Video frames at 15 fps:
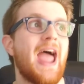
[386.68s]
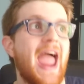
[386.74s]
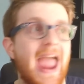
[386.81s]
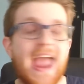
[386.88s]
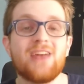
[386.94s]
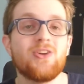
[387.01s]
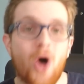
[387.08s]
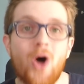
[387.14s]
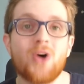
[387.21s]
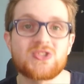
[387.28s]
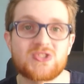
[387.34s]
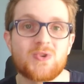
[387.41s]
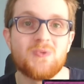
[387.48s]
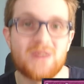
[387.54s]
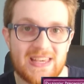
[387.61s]
and
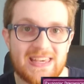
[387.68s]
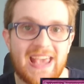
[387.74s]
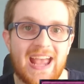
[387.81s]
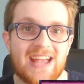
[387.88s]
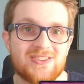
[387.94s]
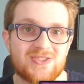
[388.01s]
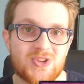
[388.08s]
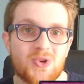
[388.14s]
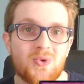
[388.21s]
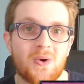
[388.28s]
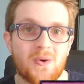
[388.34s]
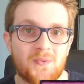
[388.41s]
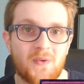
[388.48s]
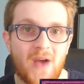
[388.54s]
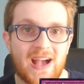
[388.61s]
also negate 2
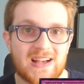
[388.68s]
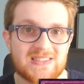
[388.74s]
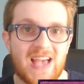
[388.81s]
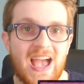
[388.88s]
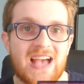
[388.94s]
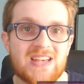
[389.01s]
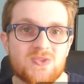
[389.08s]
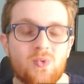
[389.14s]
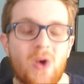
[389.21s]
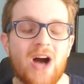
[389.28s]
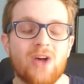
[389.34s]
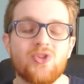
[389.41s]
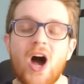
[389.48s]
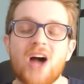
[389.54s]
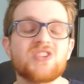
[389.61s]
effects as
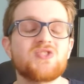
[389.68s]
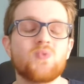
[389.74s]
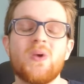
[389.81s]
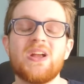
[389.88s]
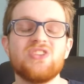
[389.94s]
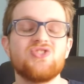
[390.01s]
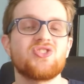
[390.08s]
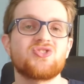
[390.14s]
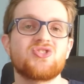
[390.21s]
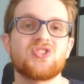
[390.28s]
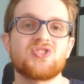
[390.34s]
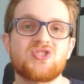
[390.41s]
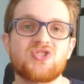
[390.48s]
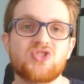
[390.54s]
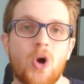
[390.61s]
well. Lost Wind just
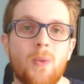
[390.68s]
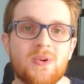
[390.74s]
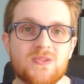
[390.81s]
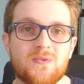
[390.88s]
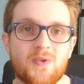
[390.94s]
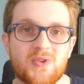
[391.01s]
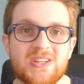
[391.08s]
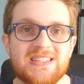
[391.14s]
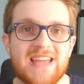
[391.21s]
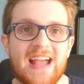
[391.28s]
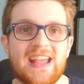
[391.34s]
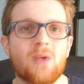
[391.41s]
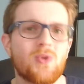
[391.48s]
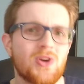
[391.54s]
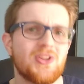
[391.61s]
does so much for the
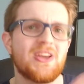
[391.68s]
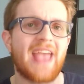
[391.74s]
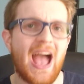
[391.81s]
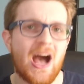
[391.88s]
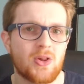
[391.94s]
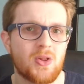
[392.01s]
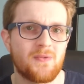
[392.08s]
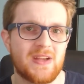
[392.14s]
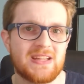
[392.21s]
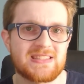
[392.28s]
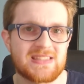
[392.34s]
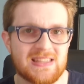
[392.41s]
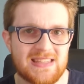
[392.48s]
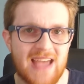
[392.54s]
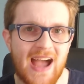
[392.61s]
deck. It really elevates
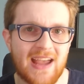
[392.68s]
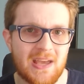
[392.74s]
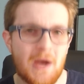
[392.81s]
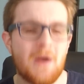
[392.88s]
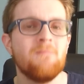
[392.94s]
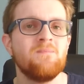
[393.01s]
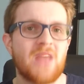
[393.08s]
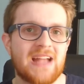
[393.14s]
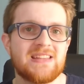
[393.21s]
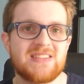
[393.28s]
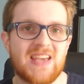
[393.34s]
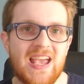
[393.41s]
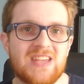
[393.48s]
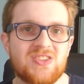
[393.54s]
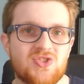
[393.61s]
the deck and
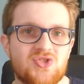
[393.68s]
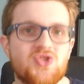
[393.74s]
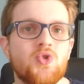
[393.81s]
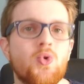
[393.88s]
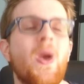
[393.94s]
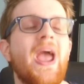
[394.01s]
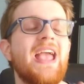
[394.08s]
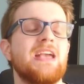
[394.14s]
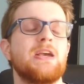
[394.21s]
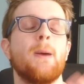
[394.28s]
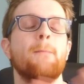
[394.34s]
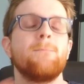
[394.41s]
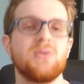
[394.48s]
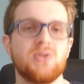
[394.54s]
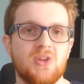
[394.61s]
takes it to a
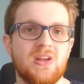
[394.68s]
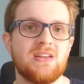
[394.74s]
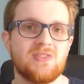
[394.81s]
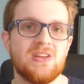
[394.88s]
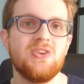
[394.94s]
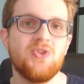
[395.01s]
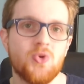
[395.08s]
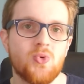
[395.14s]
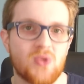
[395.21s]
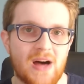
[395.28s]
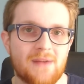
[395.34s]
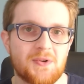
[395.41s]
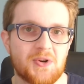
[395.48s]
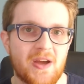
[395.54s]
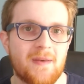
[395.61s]
completely new
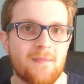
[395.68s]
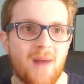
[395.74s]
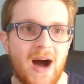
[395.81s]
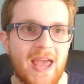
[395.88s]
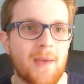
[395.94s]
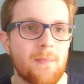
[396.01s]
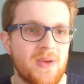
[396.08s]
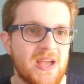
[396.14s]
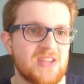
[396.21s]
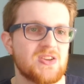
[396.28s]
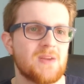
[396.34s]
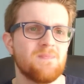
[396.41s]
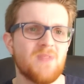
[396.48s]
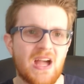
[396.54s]
level, in my opinion.